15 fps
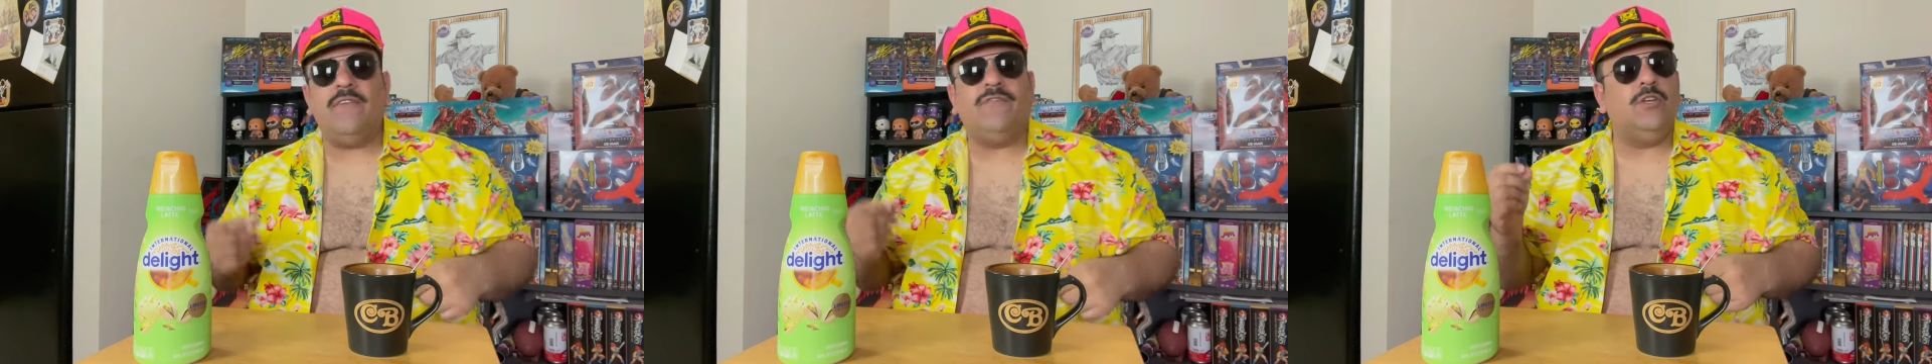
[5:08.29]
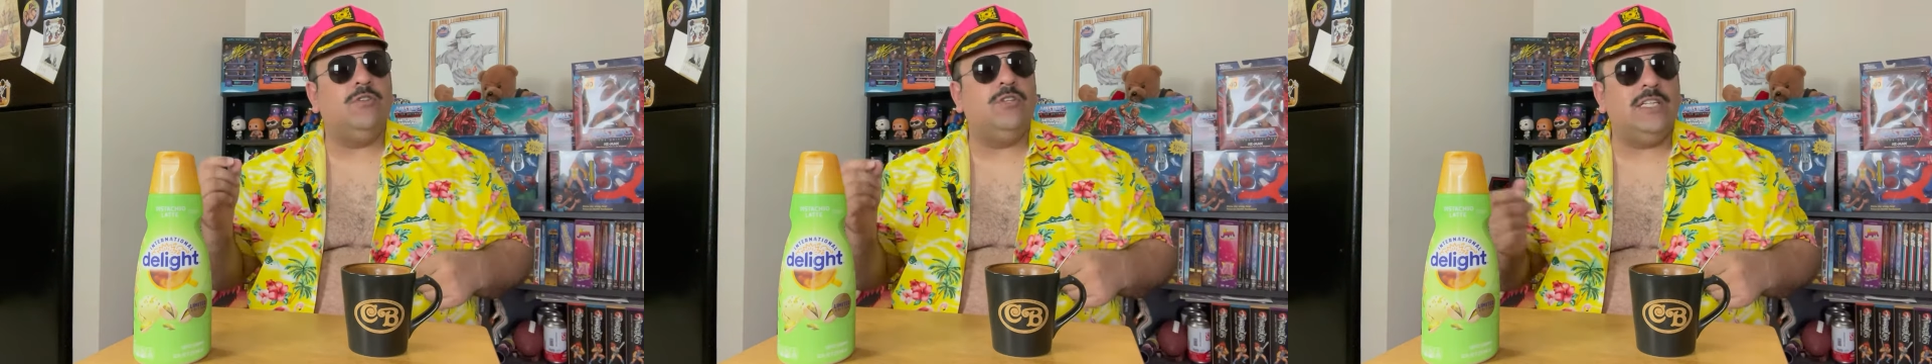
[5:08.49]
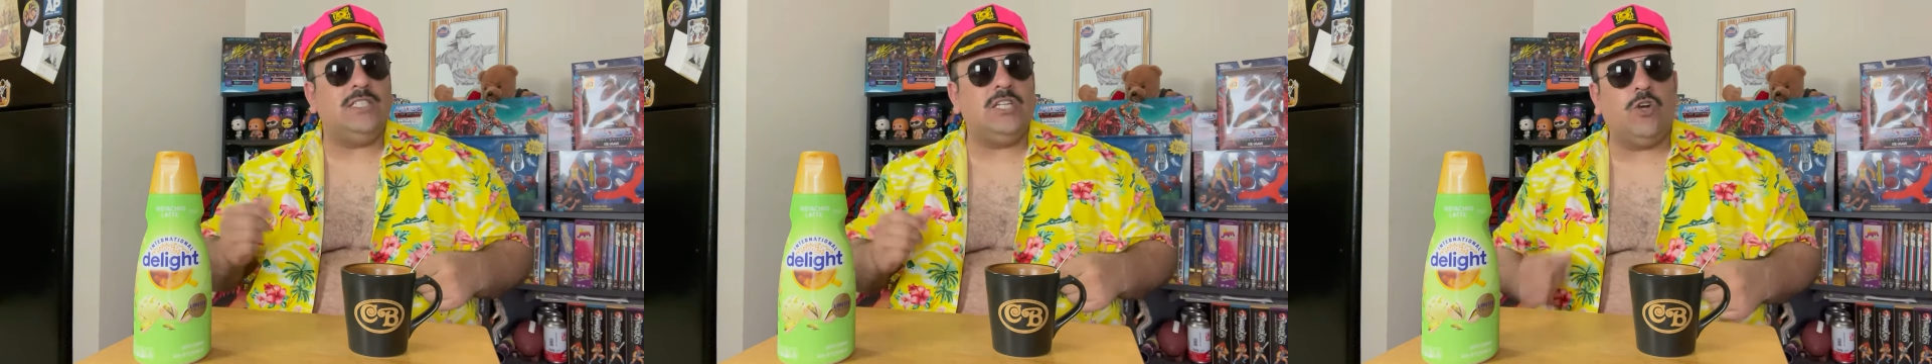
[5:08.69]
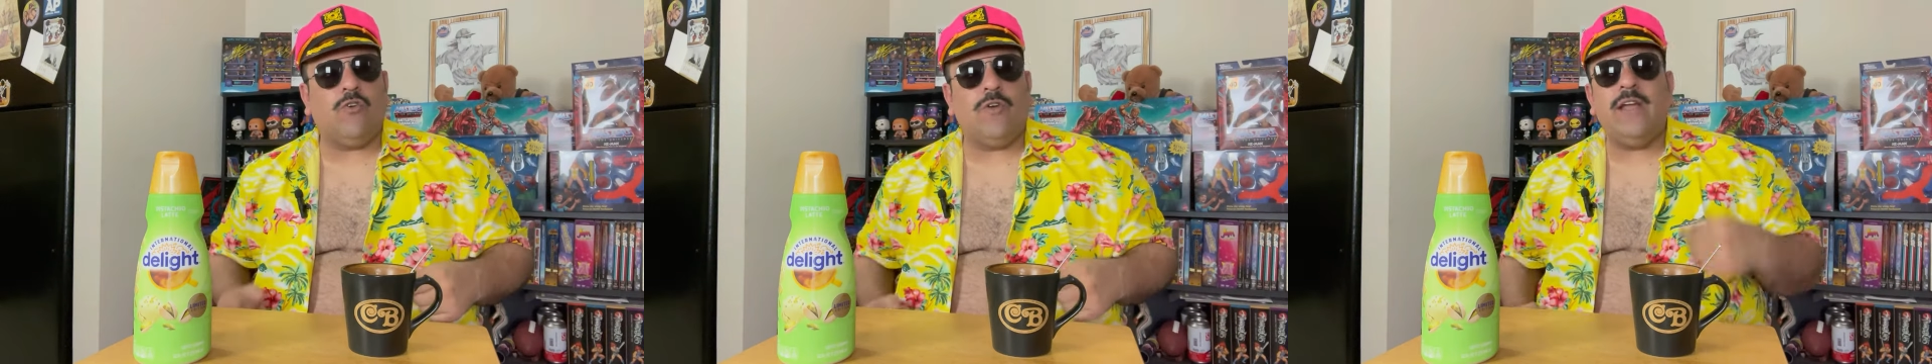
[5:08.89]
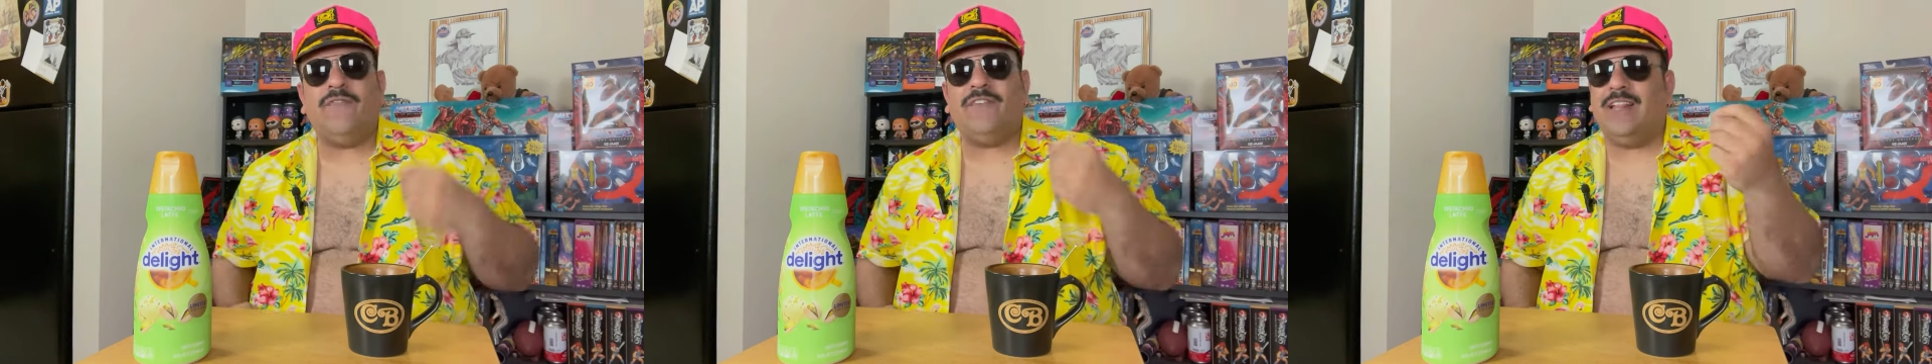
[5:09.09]
if you
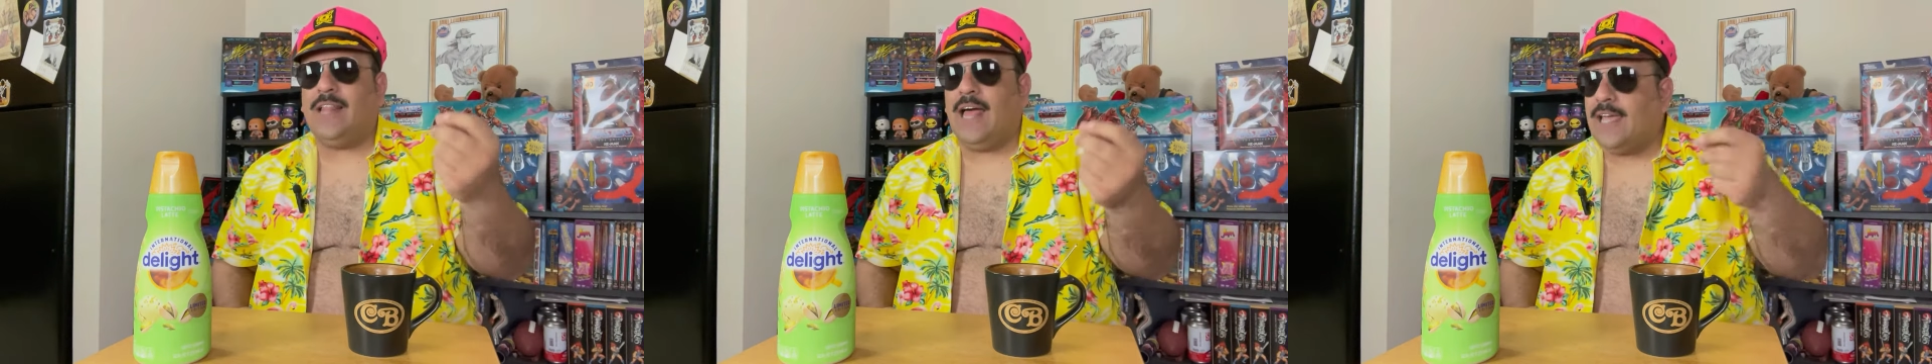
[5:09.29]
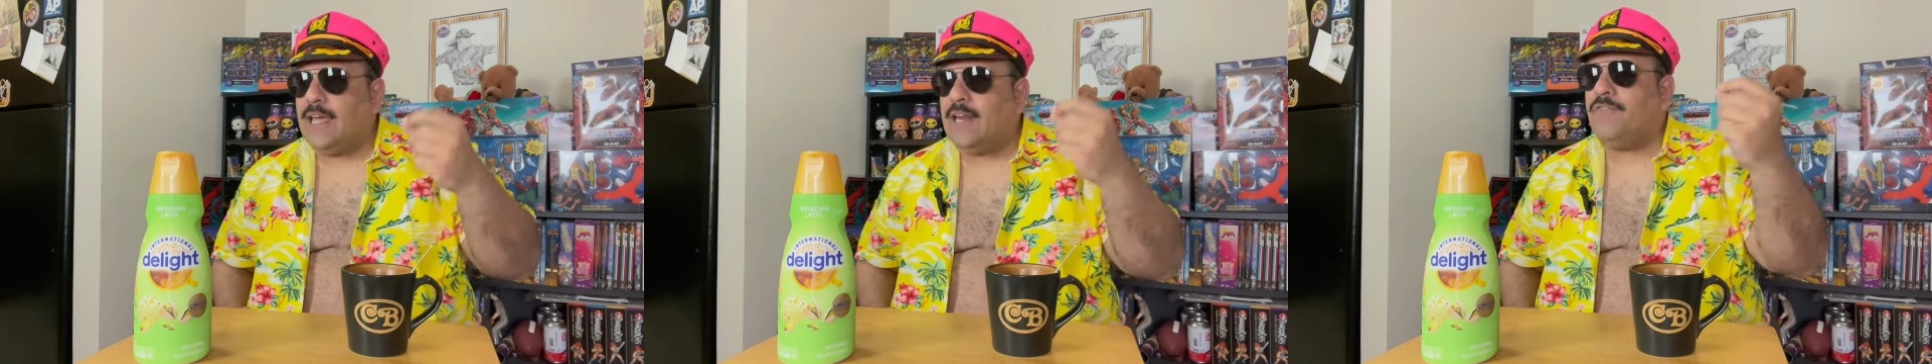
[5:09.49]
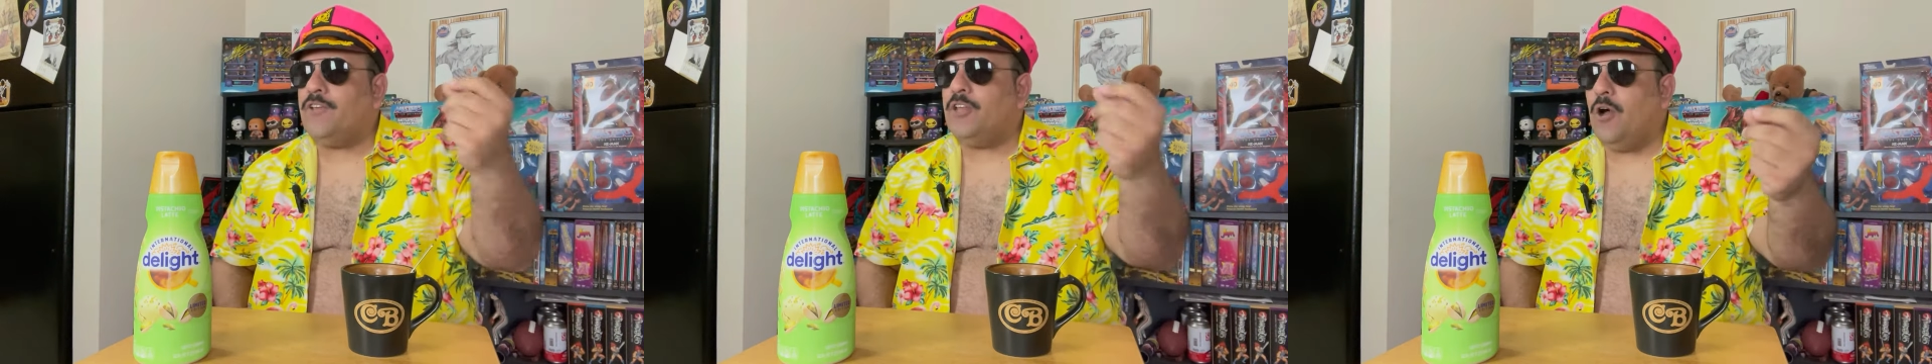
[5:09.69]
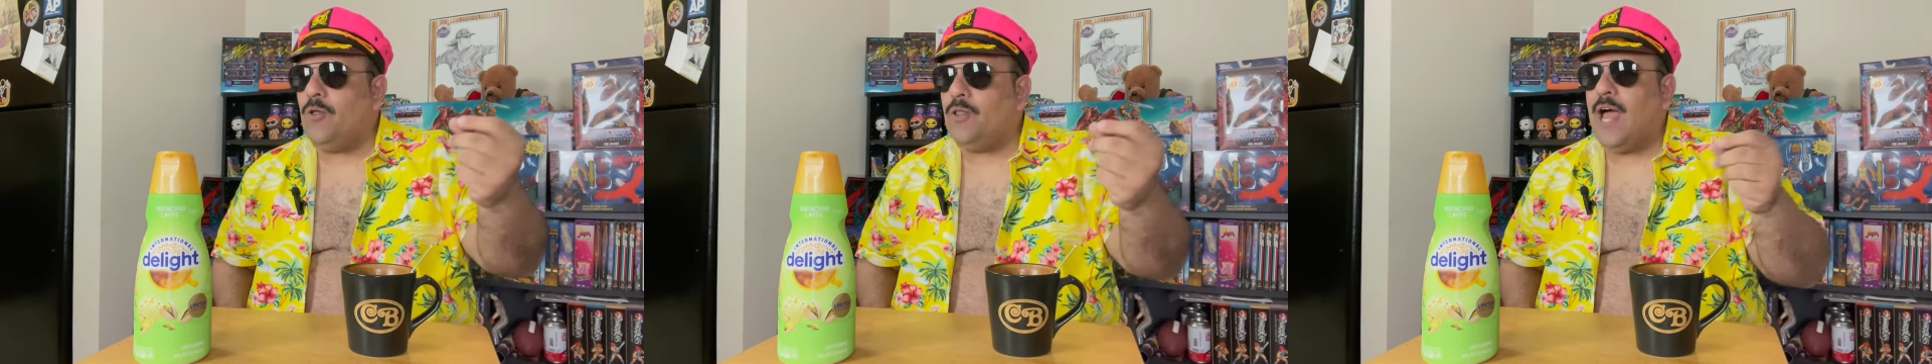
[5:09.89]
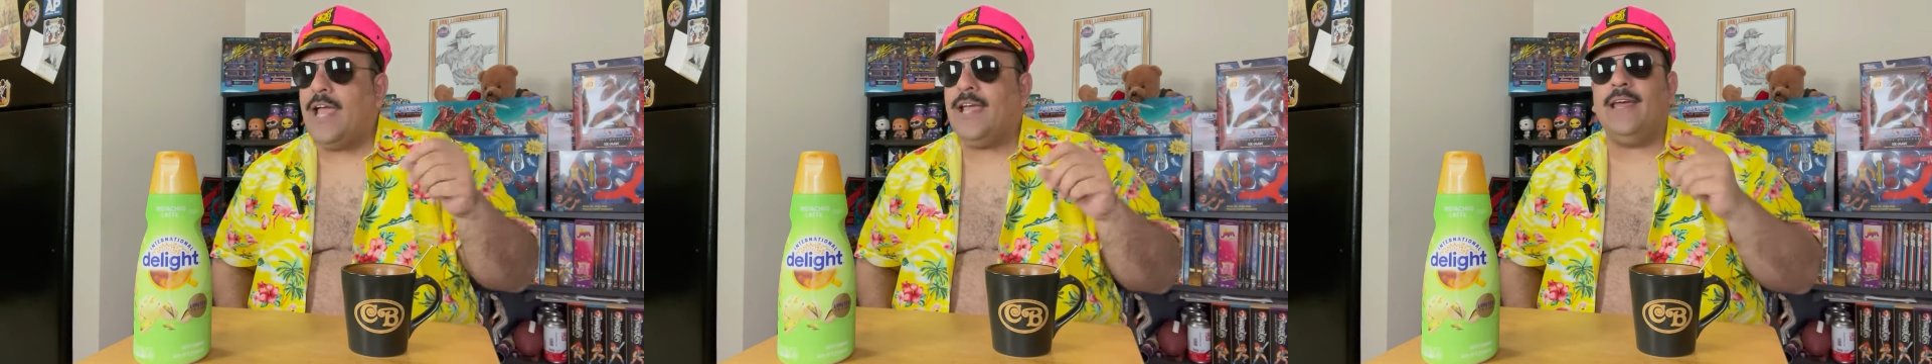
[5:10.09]
disagree, if you like it, if you don't
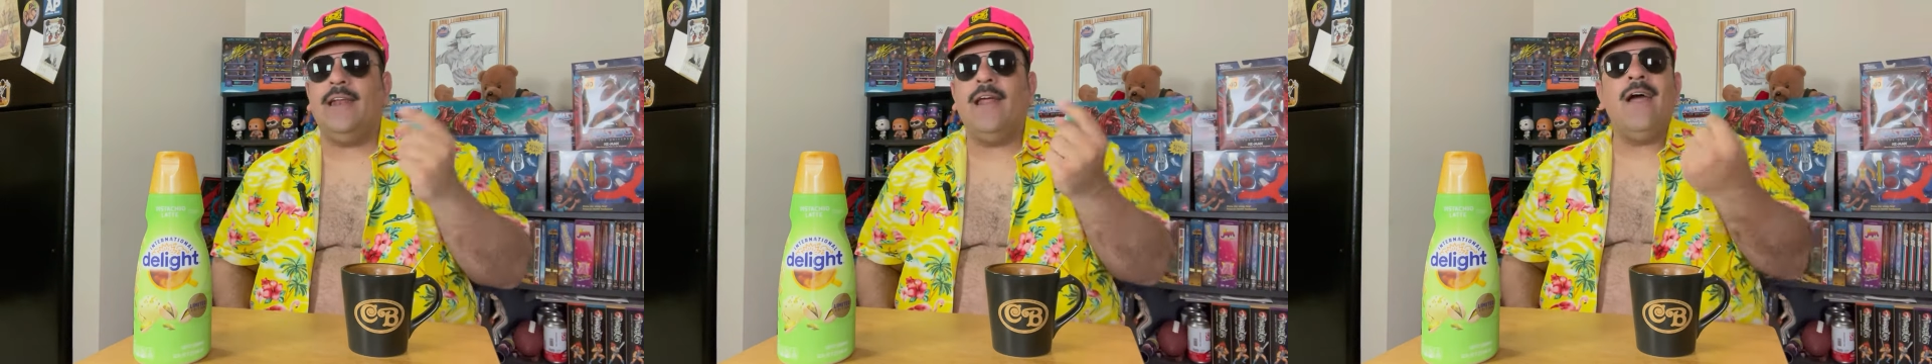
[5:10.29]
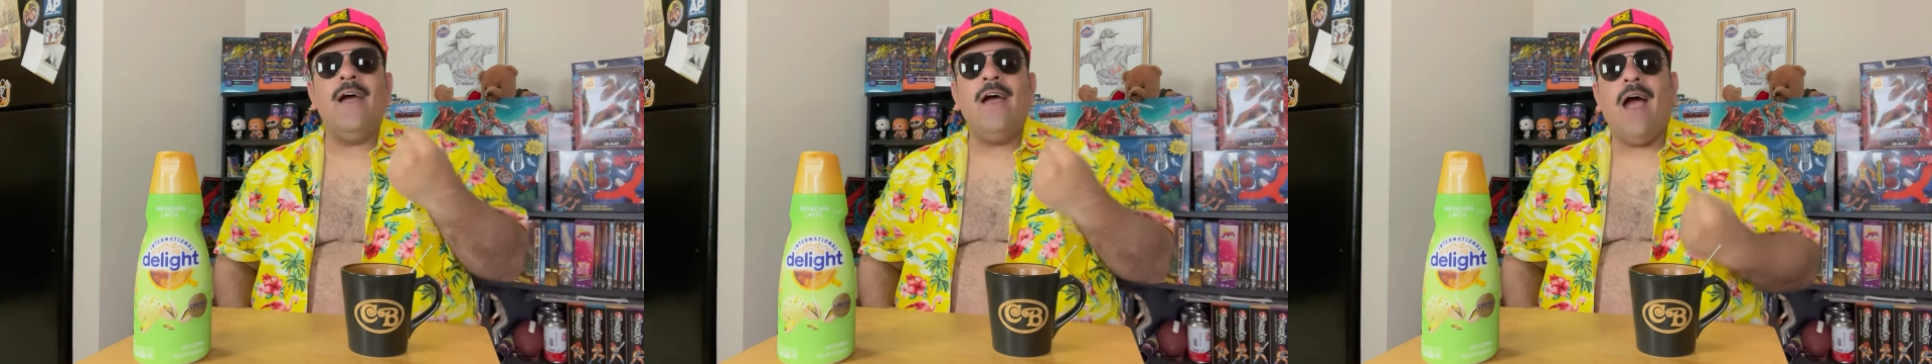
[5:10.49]
like it.